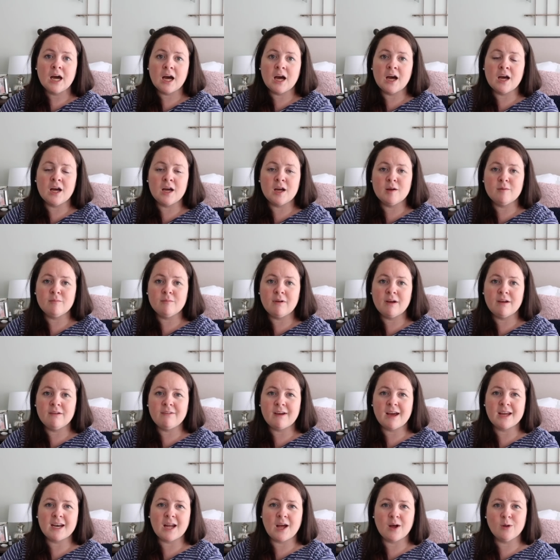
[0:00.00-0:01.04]
Um, in
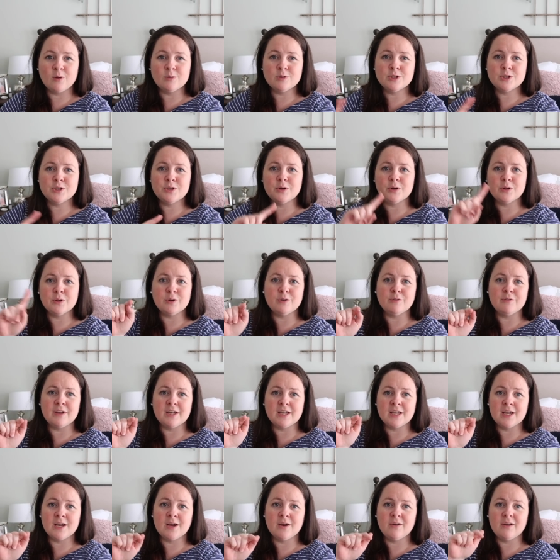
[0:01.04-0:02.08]
fact, I'll shoot a little
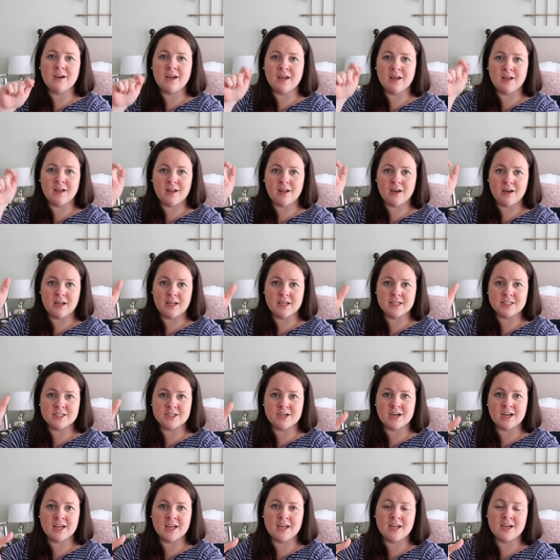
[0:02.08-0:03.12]
video and
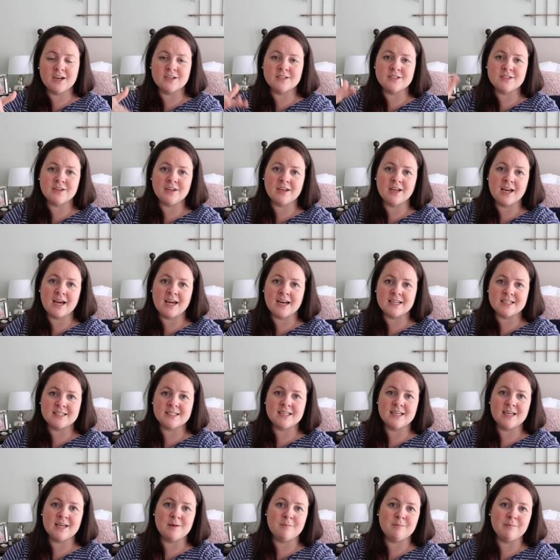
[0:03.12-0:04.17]
insert it here so you can kind of
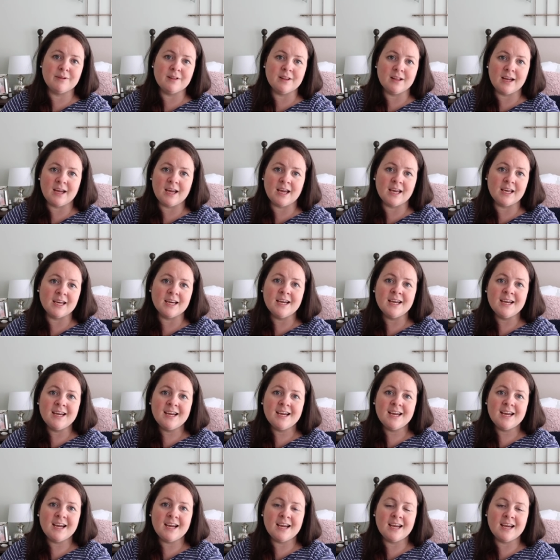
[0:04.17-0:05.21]
see him play
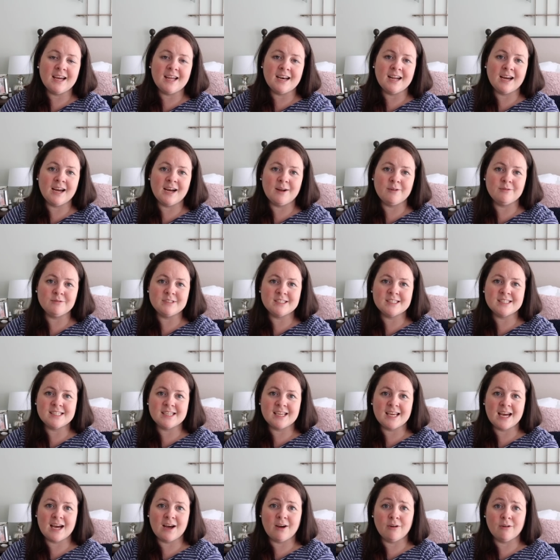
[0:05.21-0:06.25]
and um, just
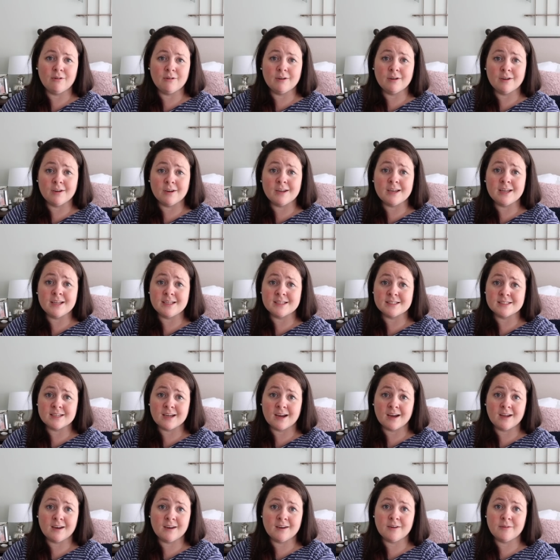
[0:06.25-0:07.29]
see how good he's
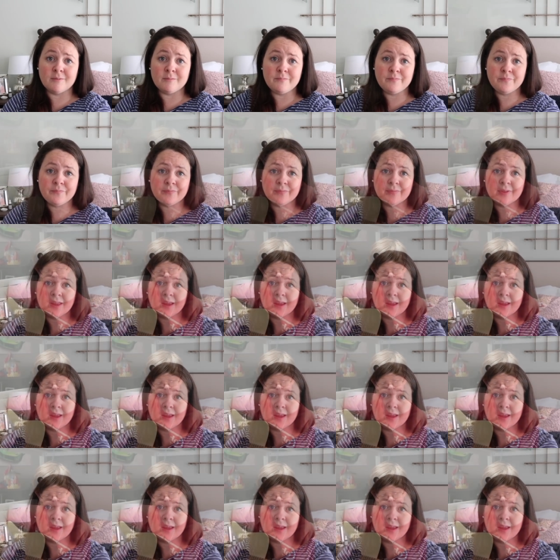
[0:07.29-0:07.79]
gotten.